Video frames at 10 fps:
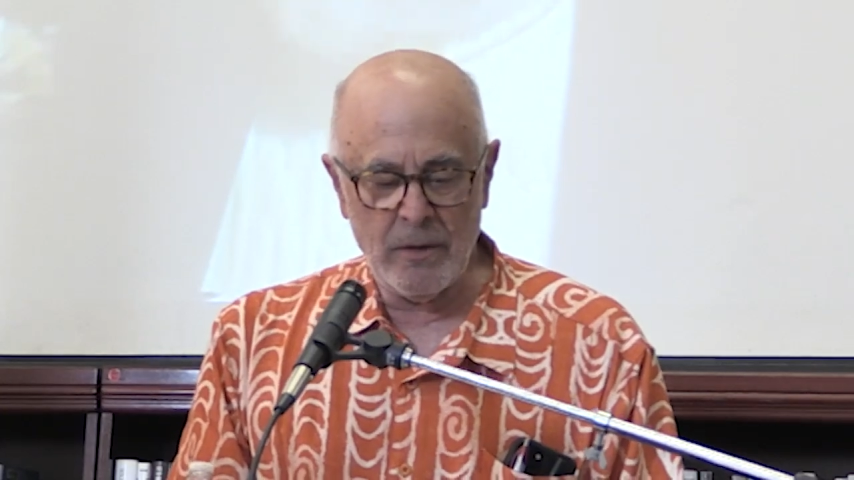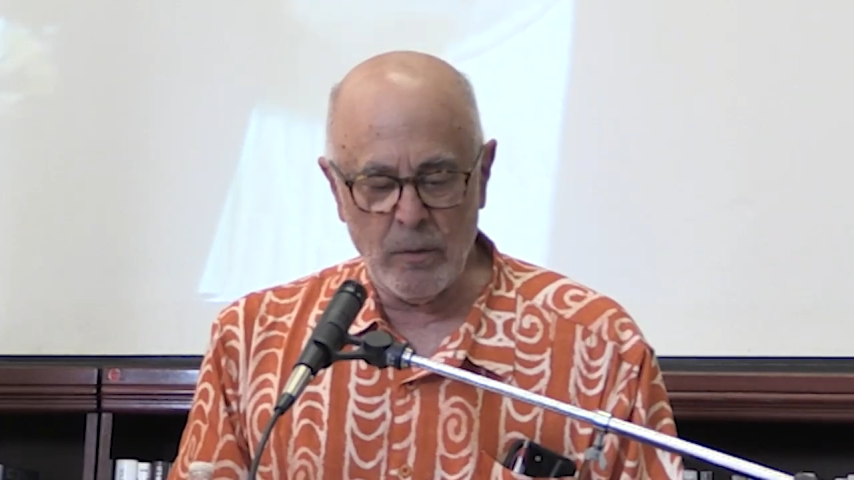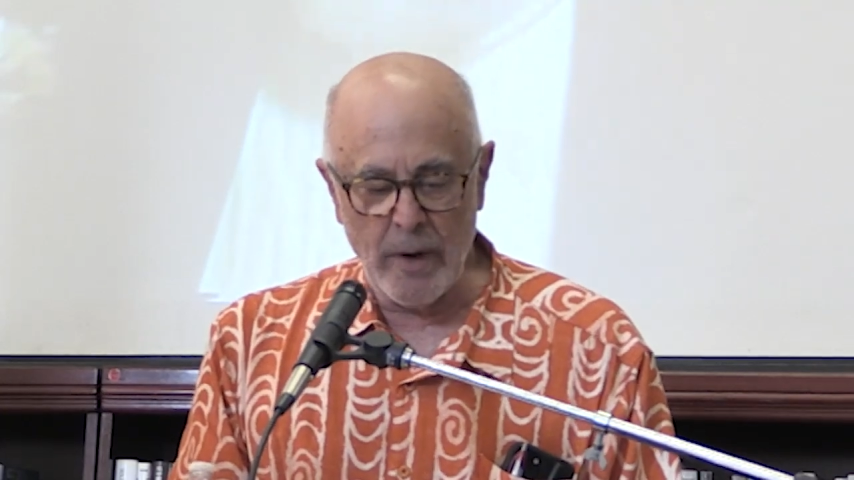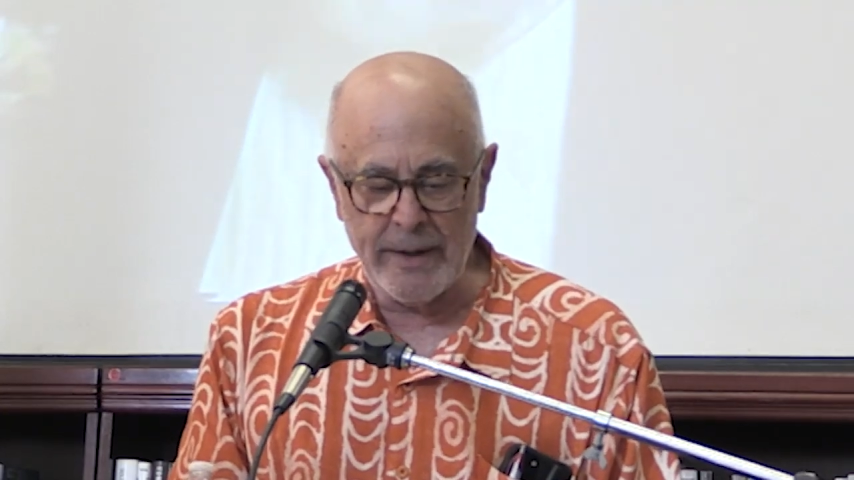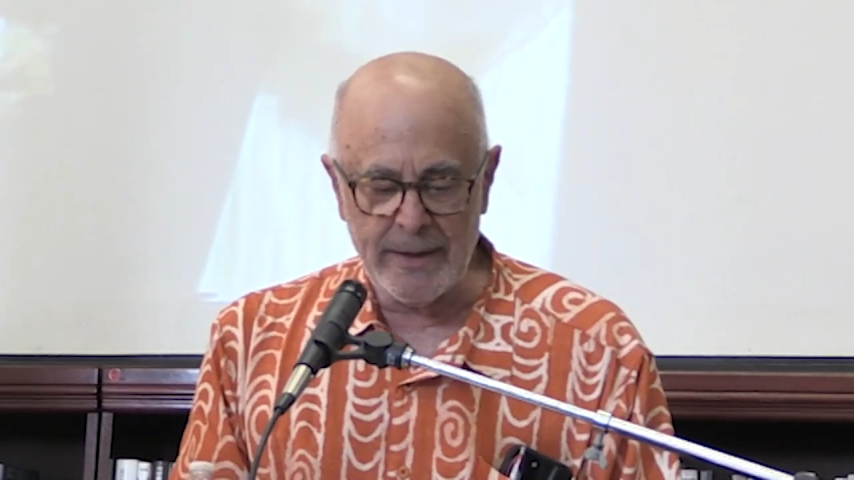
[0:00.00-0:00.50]

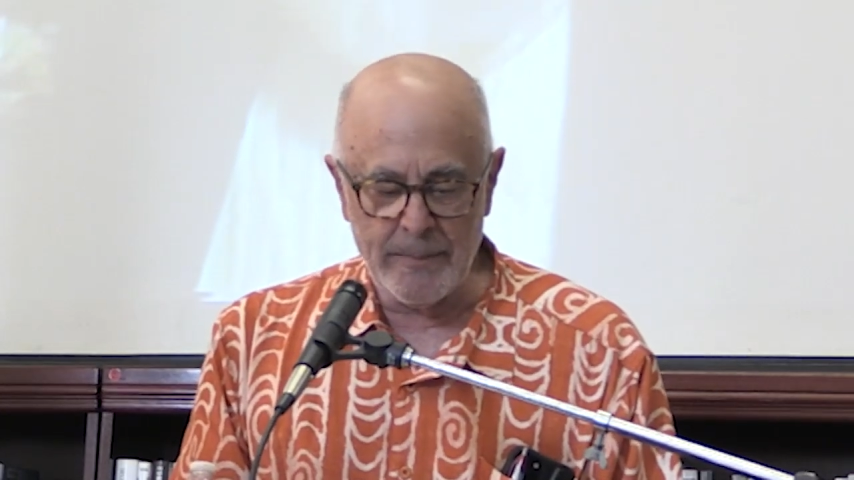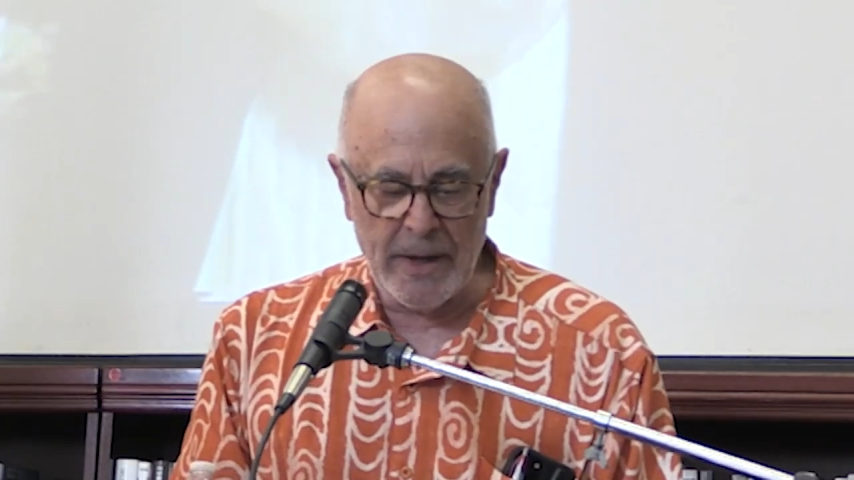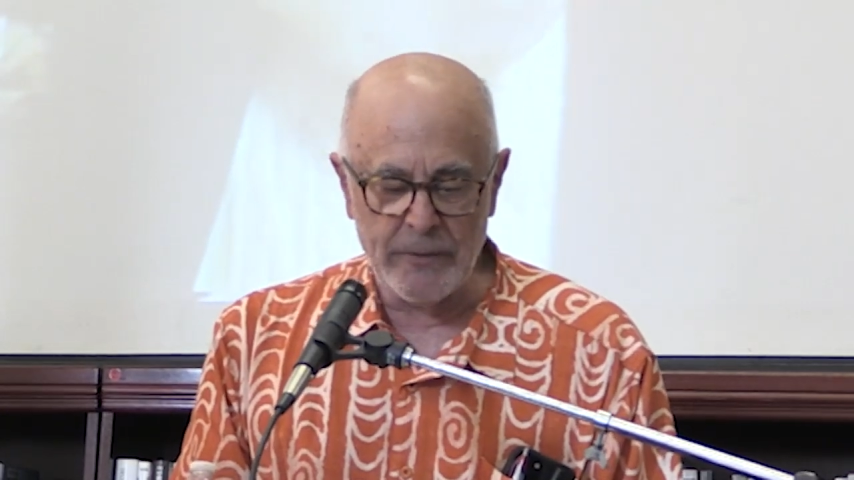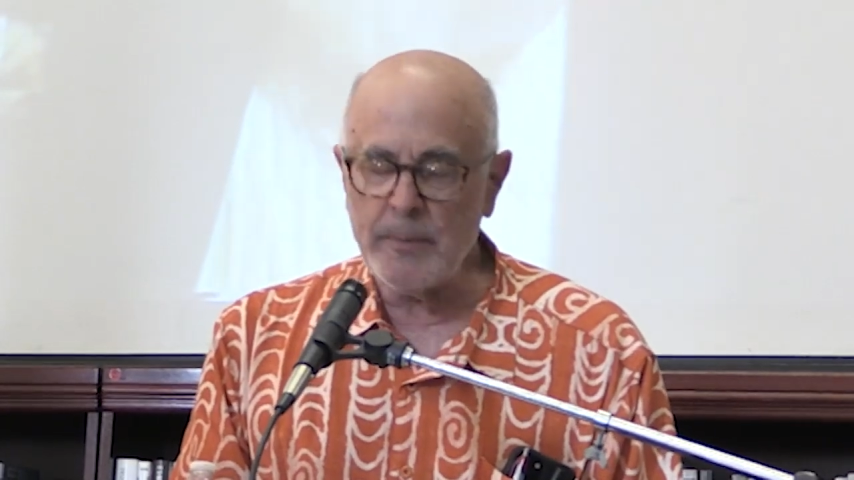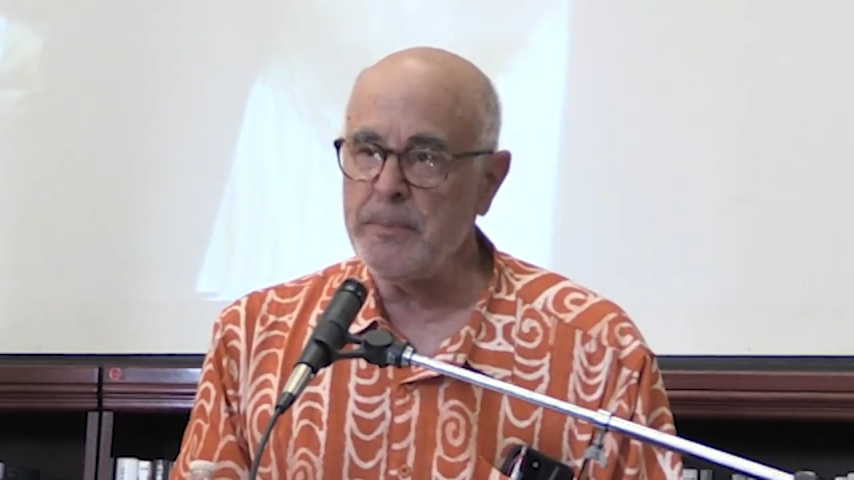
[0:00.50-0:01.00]
writing
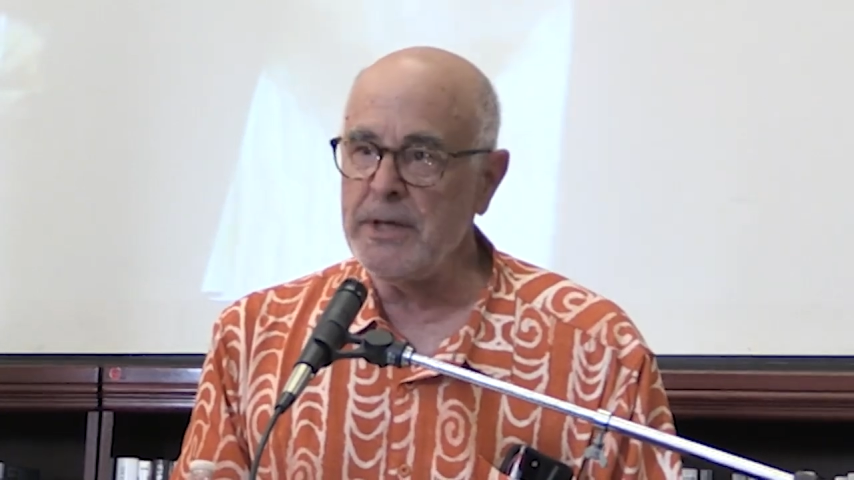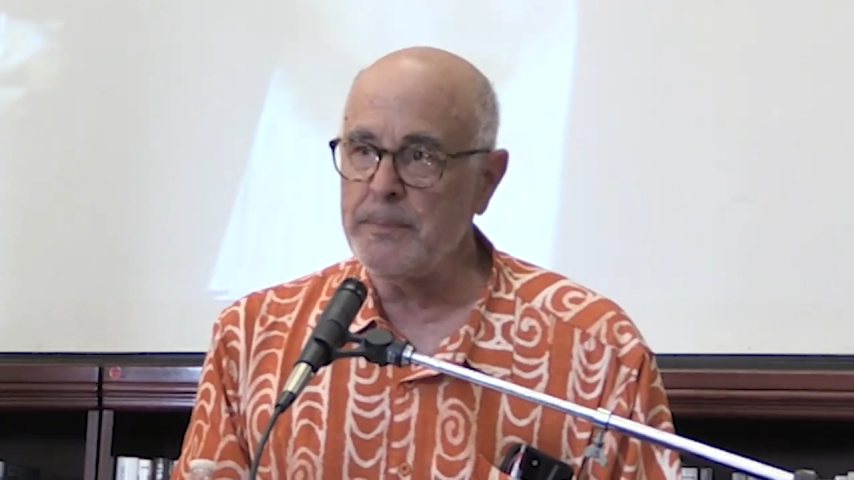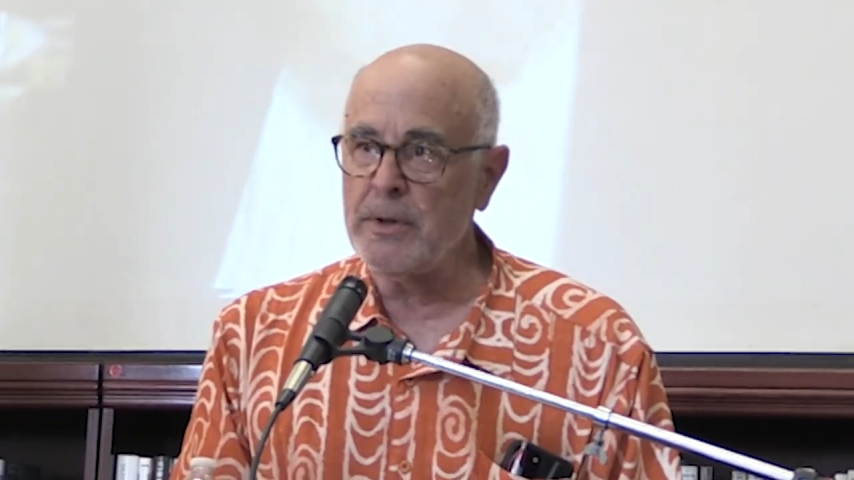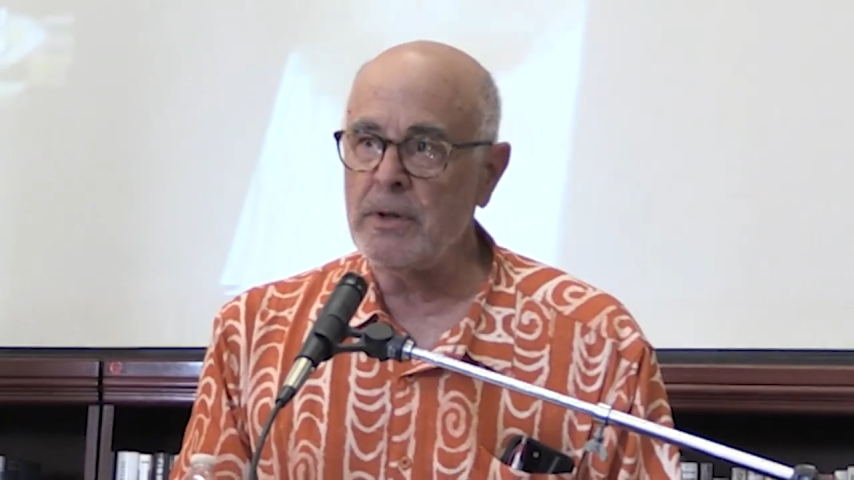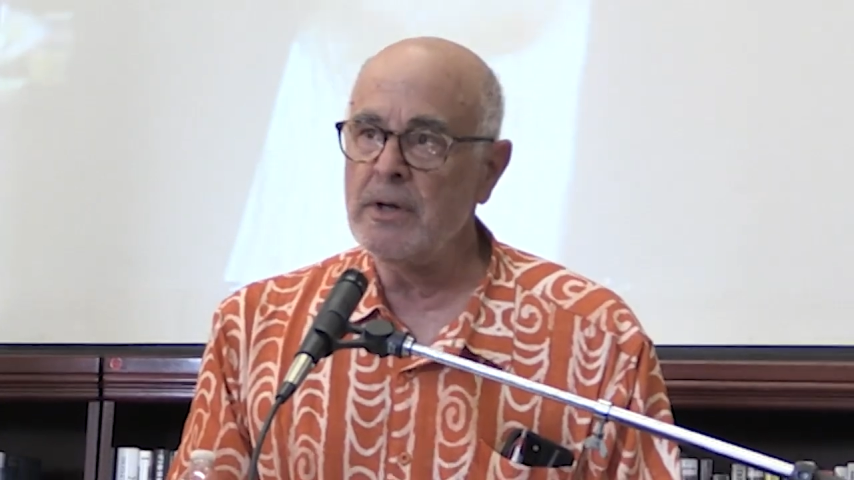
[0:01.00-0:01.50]
about the
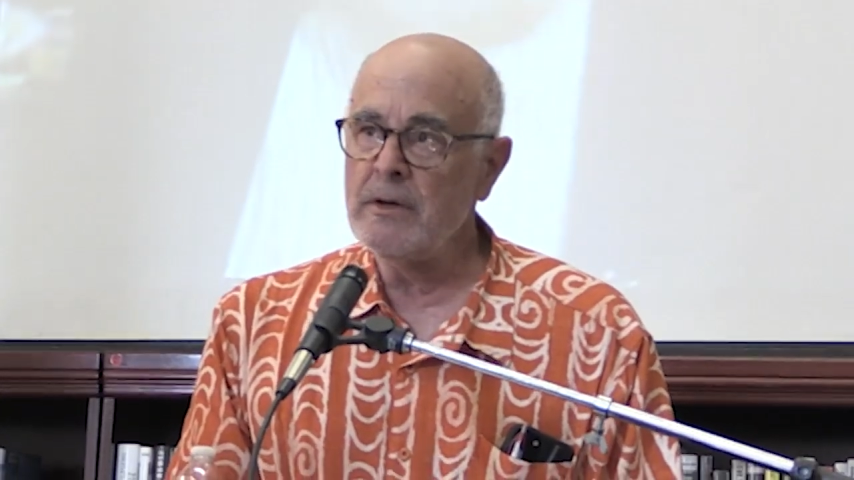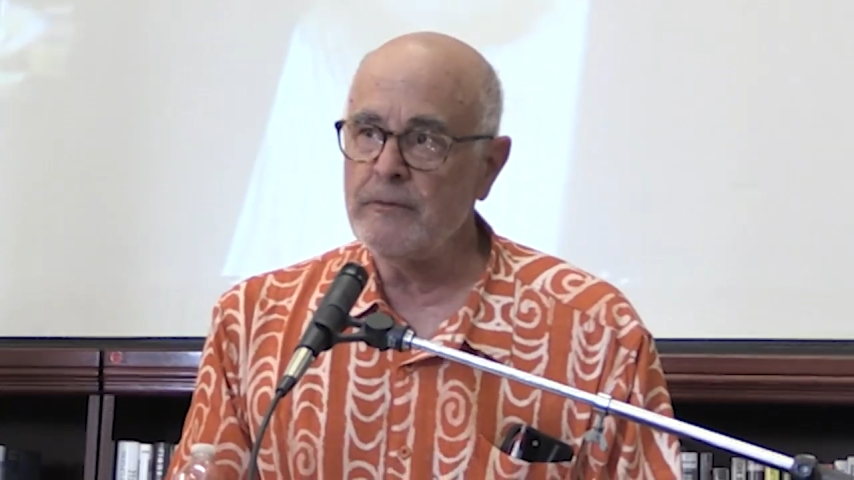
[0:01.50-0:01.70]
people